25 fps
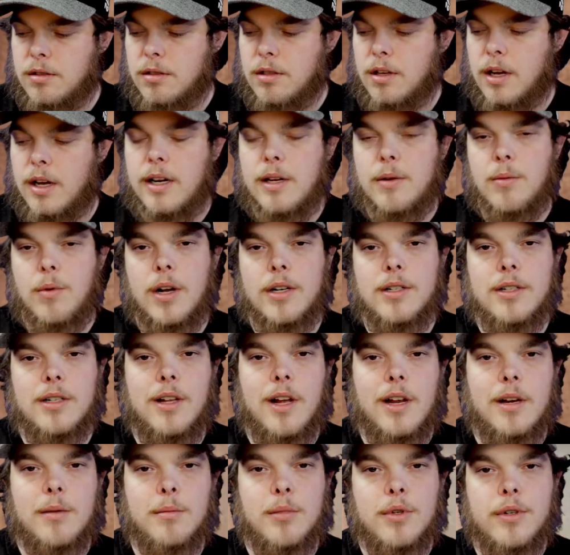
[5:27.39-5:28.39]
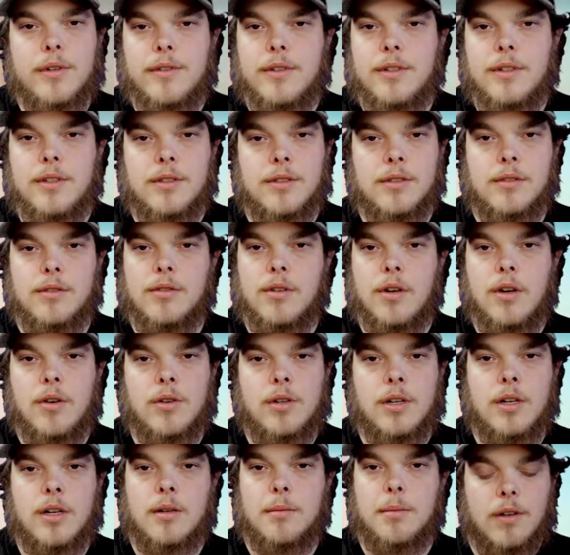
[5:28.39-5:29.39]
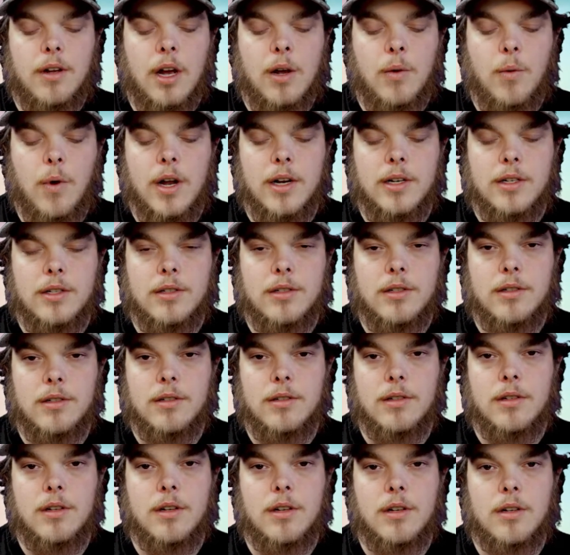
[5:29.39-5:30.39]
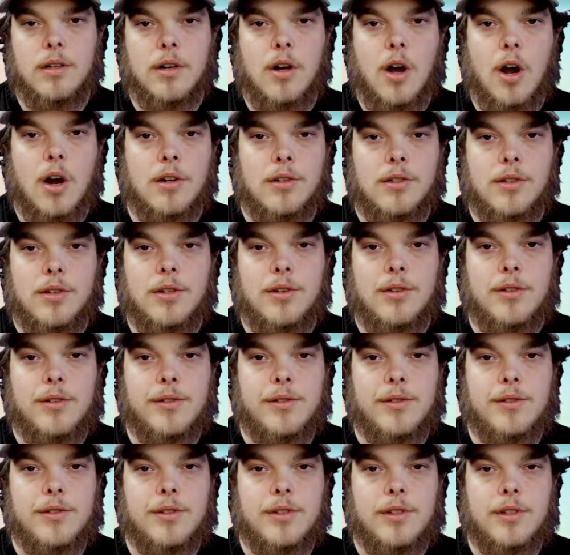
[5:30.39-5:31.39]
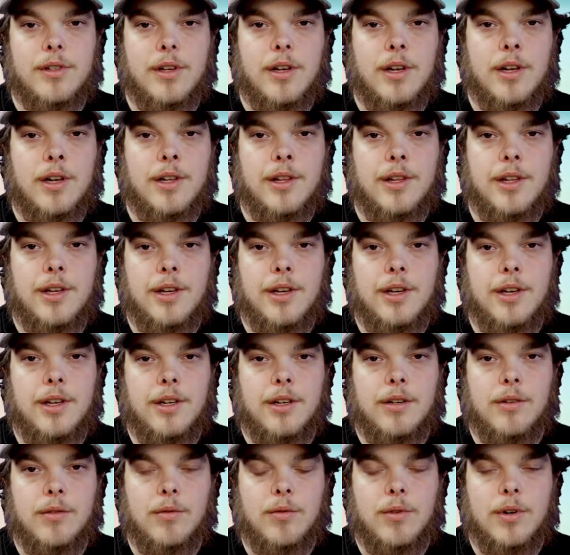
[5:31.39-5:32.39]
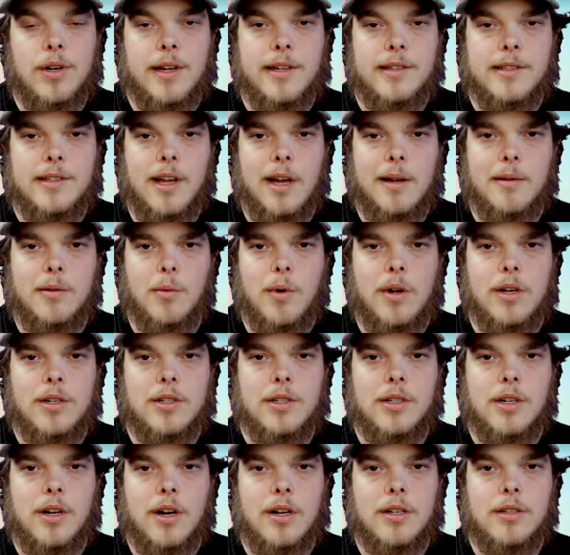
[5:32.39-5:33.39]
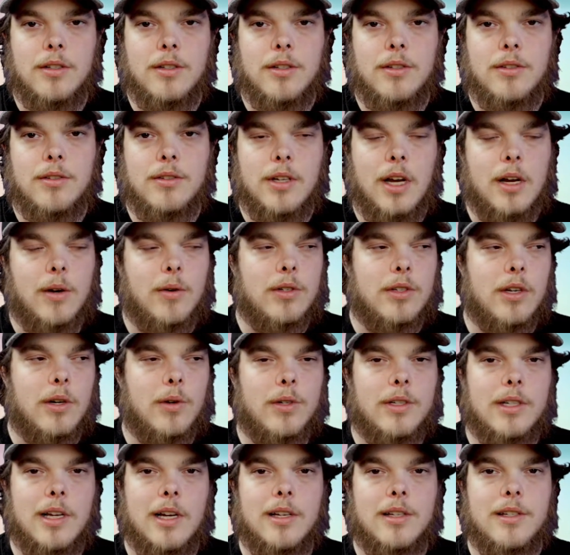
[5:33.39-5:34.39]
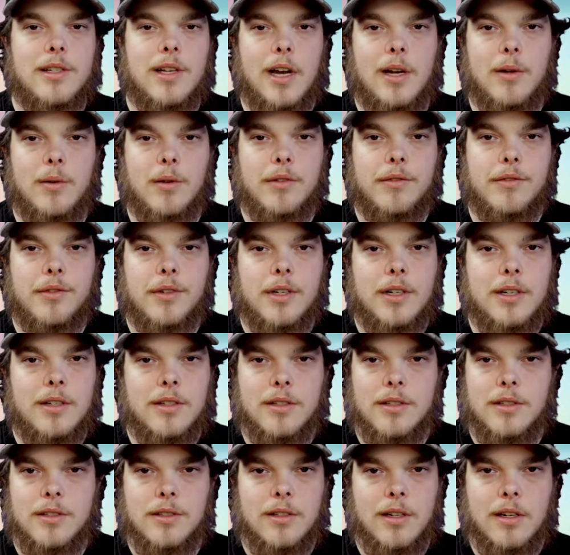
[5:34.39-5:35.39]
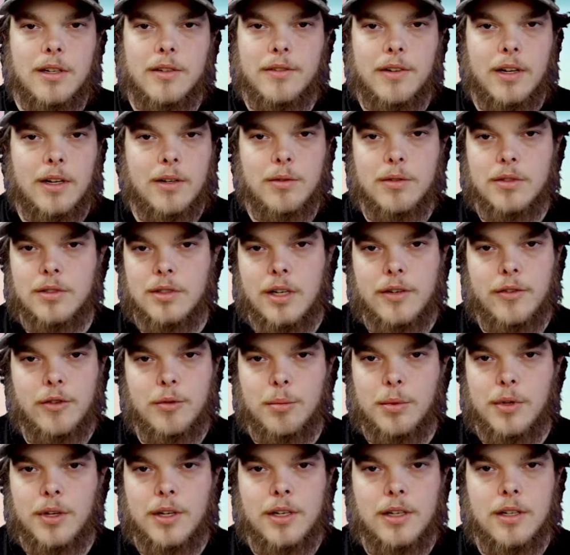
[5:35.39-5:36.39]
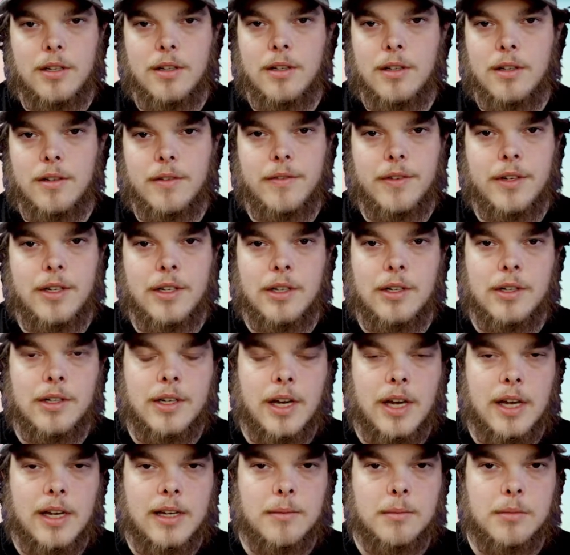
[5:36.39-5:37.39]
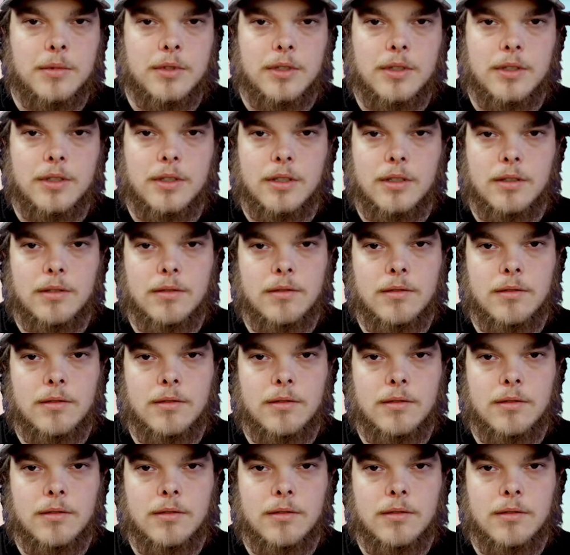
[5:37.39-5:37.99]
I didn't watch a lot of movies growing up. I watched cartoons, and then when I stopped watching cartoons, I was always outside with friends and stuff. I was never playing video games or